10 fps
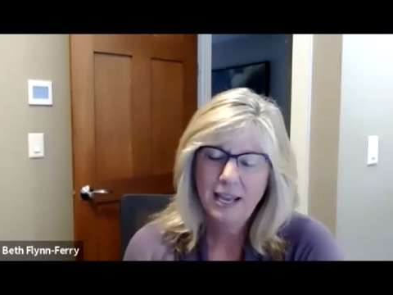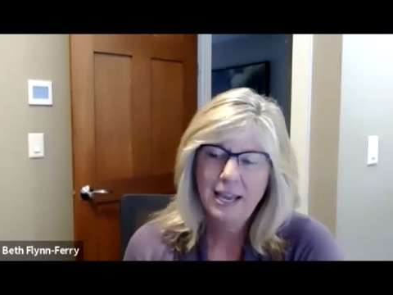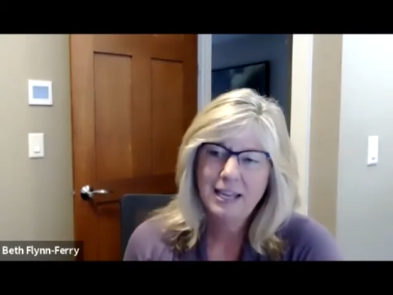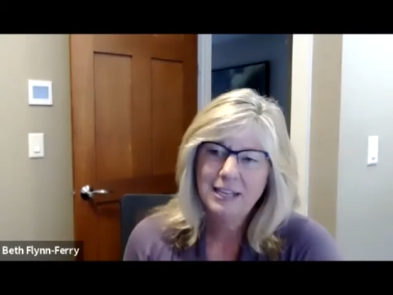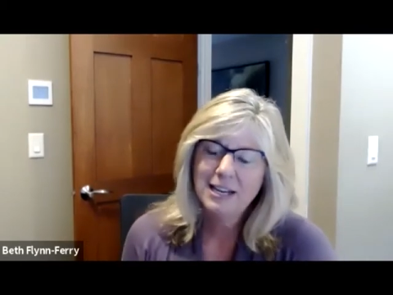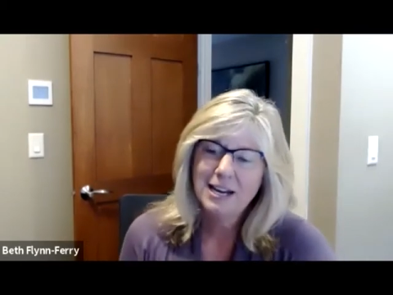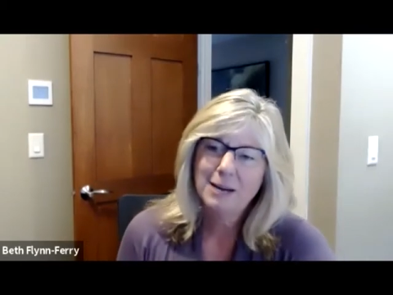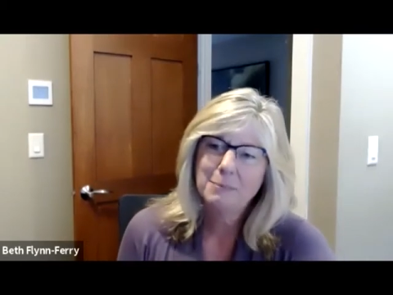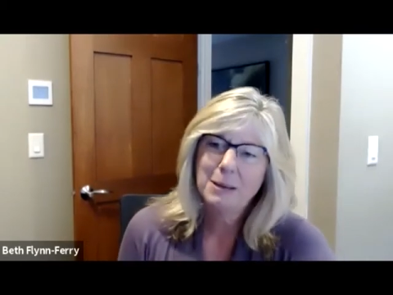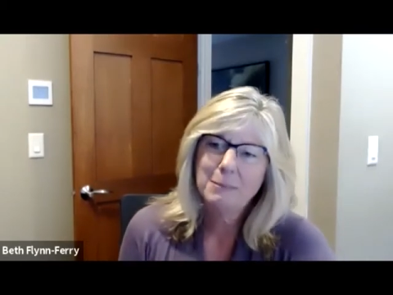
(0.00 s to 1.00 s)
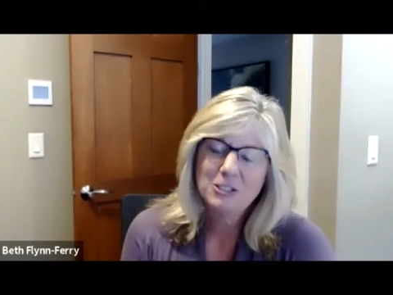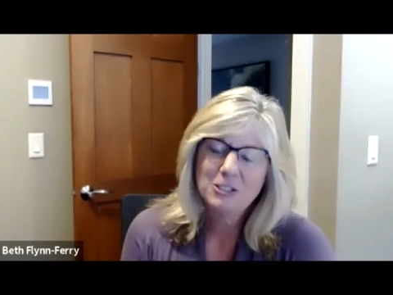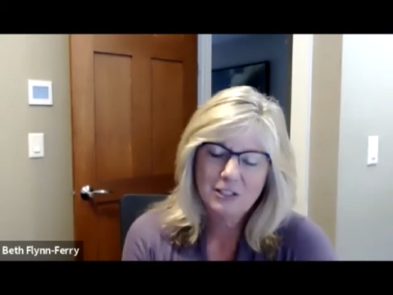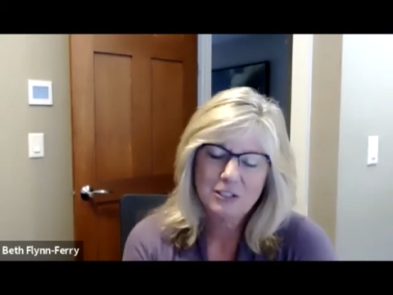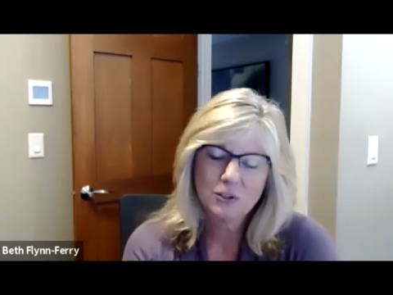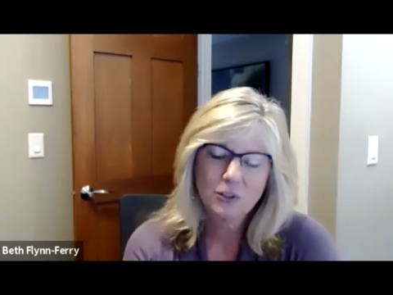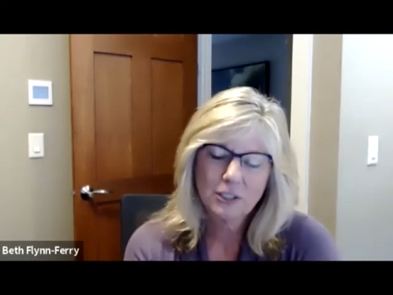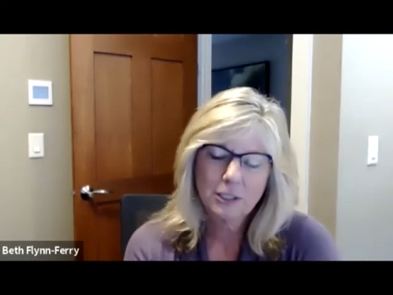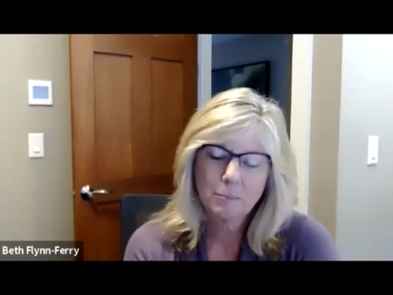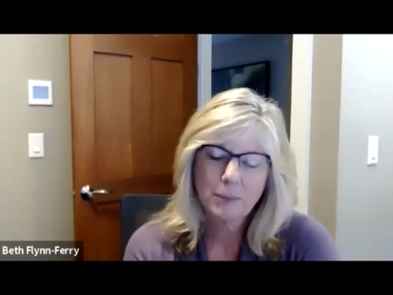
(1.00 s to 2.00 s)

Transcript: and um, i mentioned this earlier